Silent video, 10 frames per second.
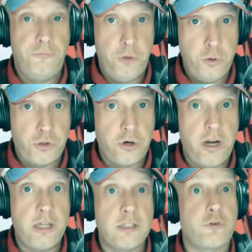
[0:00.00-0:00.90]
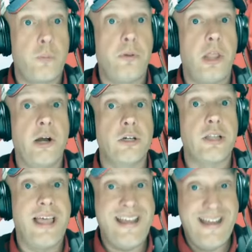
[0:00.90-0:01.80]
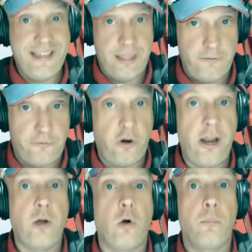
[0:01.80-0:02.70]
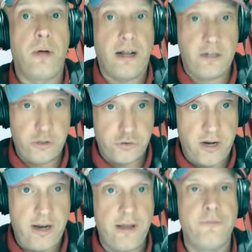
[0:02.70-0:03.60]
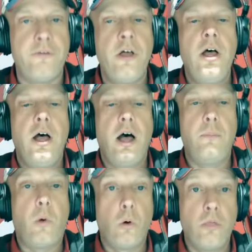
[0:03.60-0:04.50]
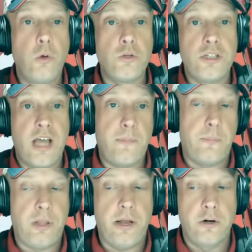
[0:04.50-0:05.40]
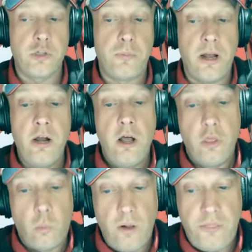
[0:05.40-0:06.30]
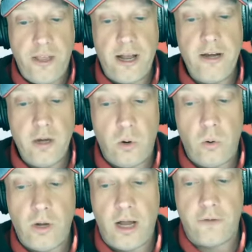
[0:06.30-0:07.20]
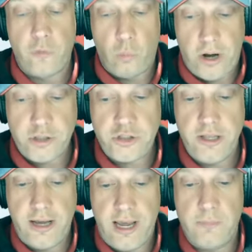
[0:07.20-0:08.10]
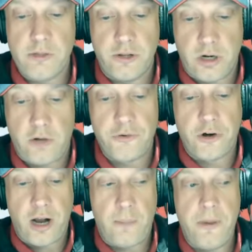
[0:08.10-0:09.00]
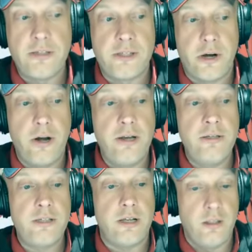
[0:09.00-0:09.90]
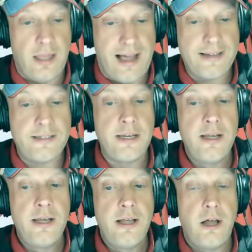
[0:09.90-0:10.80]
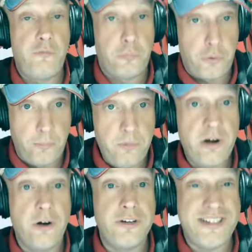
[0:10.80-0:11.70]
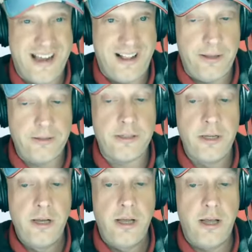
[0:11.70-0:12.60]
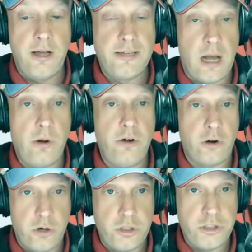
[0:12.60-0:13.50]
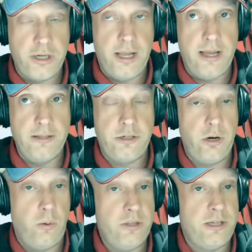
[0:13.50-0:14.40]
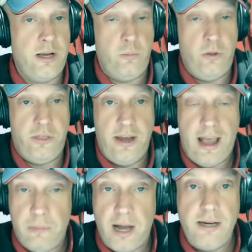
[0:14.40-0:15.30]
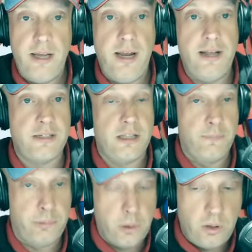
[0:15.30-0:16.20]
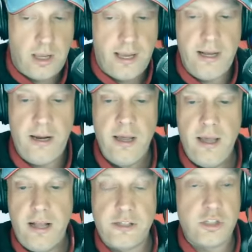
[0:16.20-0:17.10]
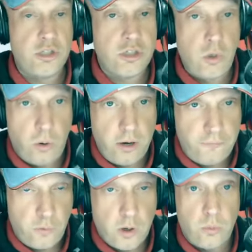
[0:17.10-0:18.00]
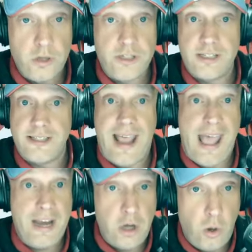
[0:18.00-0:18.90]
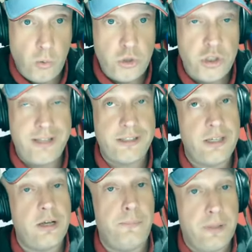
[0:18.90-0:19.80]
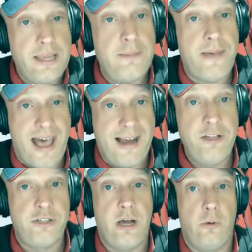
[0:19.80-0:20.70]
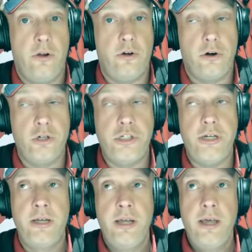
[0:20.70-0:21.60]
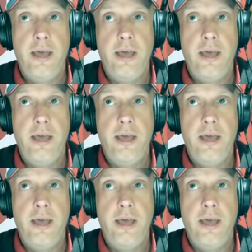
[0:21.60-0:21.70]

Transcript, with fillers: the future is for players like Ethen Frank or Bogdan Trineyev um, or those type of players. But the one thing I know uh, from watching the games in the Calder Cup is there is a lot of premier talent uh, down in Hershey. And you know, it's it, with the net minding, it's on the blue line, it's the scoring forwards, it's the head coach, it's a complete package down in Hershey.